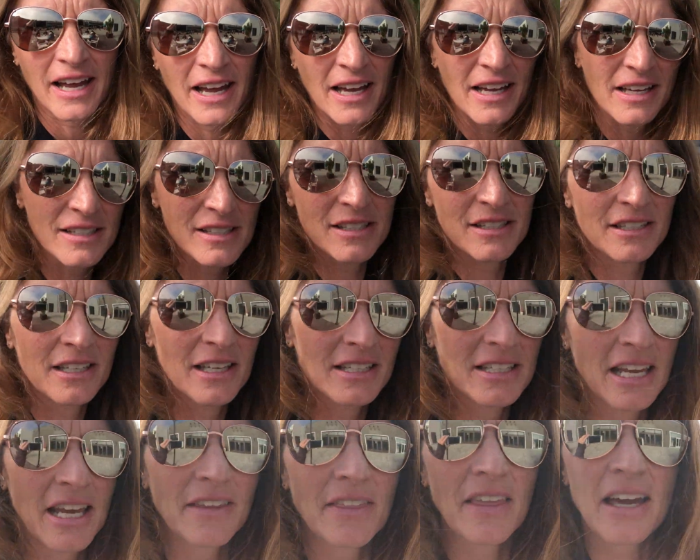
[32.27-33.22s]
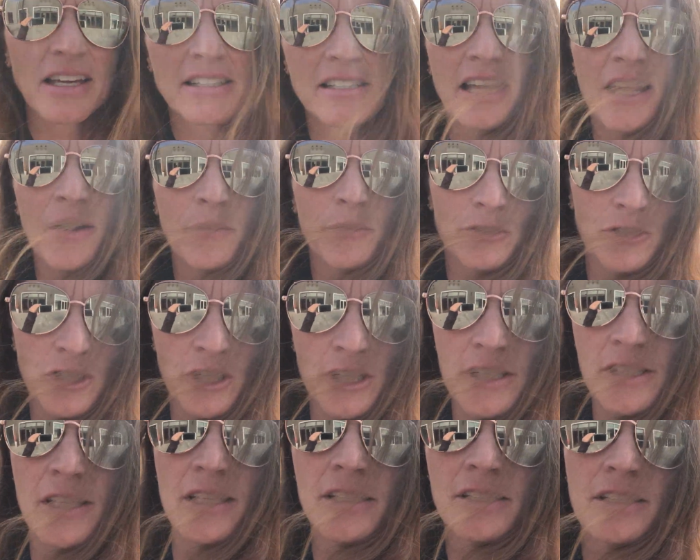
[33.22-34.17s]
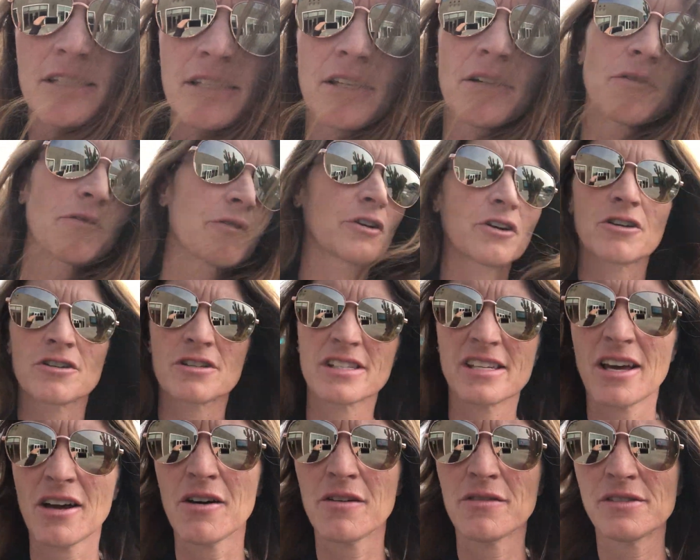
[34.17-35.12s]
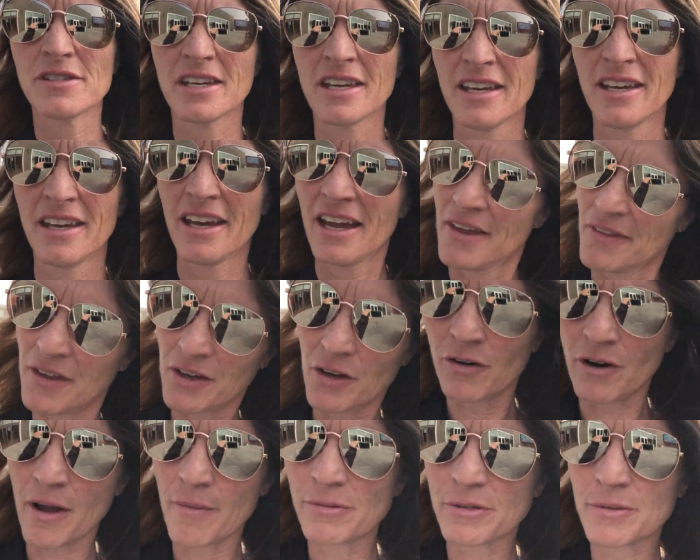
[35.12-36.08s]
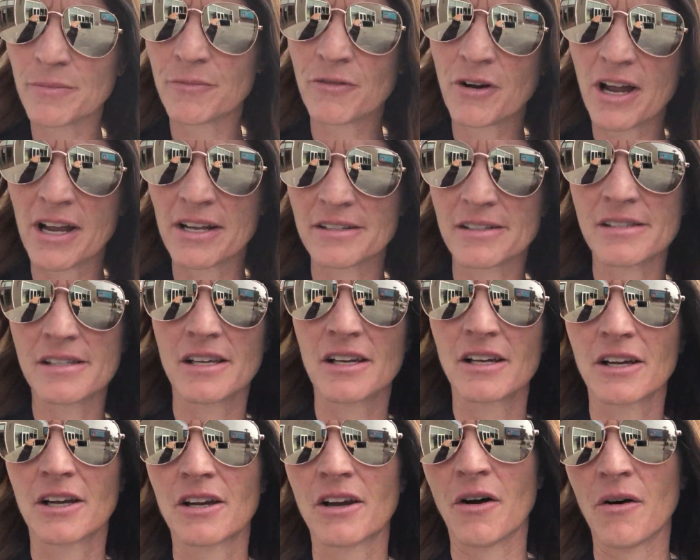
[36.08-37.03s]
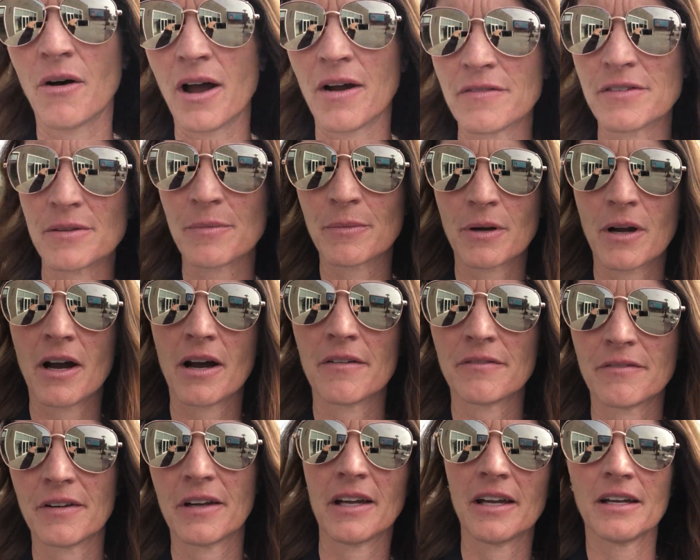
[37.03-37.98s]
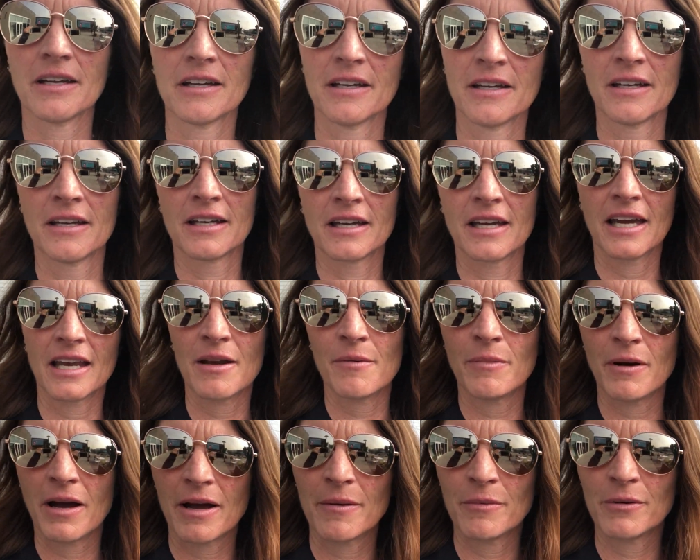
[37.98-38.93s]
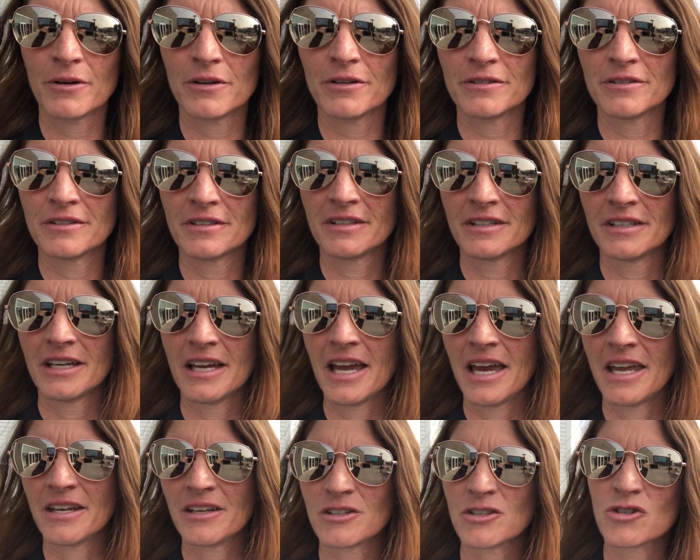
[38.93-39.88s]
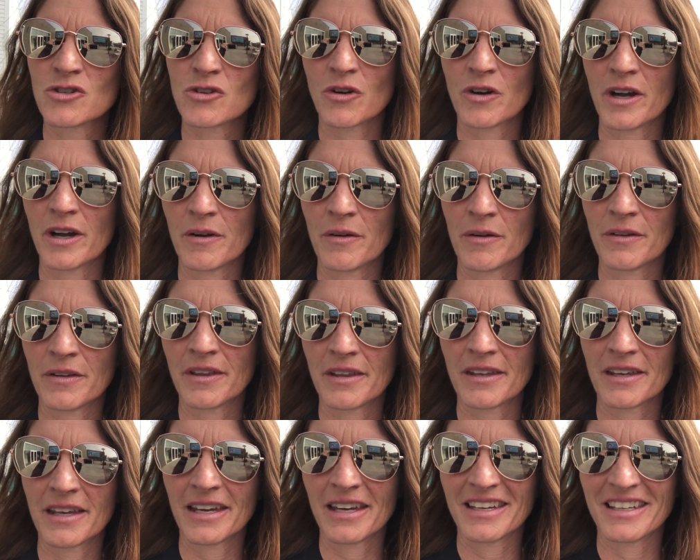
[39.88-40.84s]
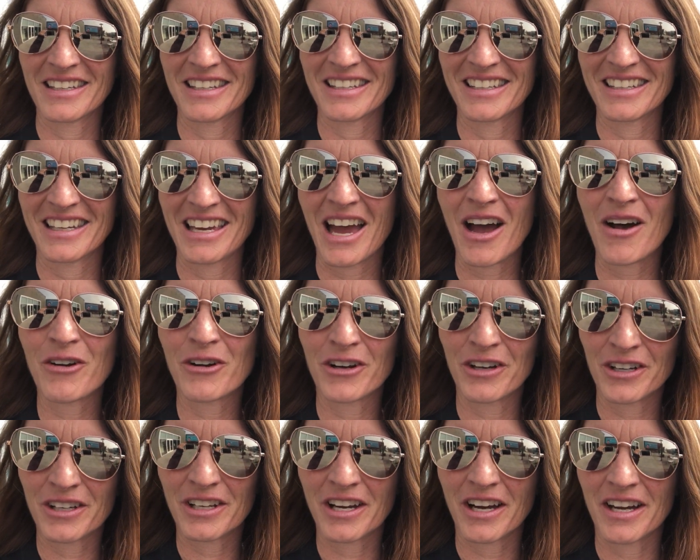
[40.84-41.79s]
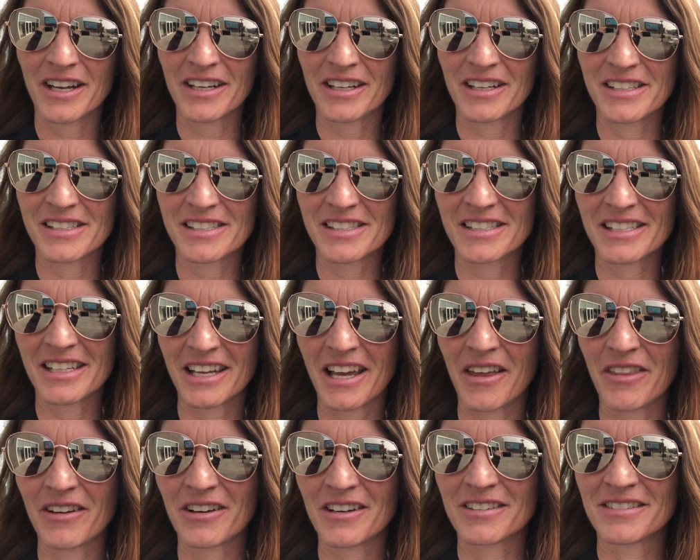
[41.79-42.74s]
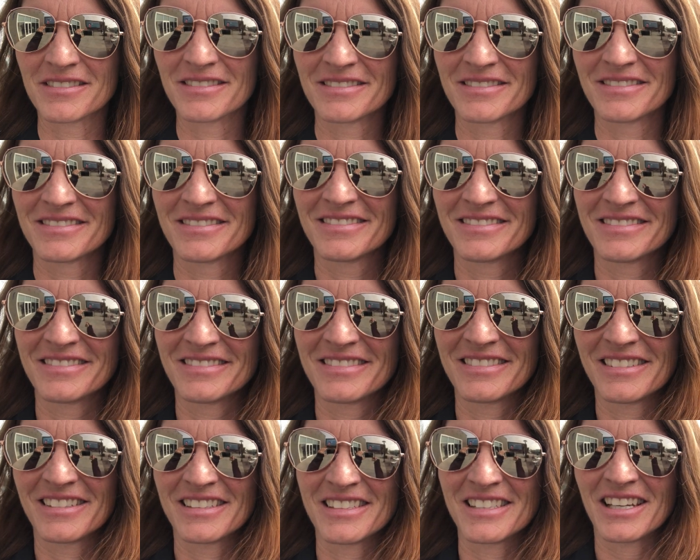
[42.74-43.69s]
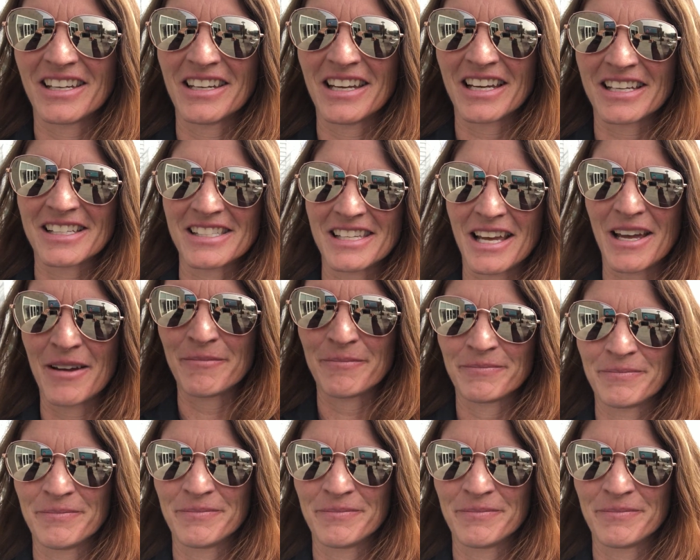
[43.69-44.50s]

guys, take that time with Jesus for yourselves and then grab some friends. Go have some coffee, get a Bible, and enjoy how good God is together. Till next time.